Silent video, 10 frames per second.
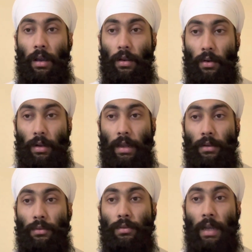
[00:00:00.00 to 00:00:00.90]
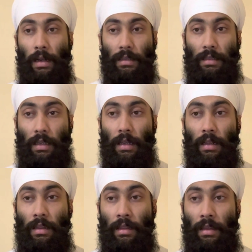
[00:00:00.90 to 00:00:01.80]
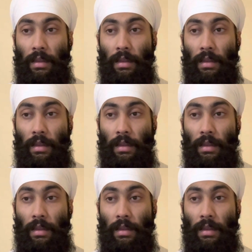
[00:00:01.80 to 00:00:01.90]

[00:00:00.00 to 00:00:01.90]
According to Tata Steel,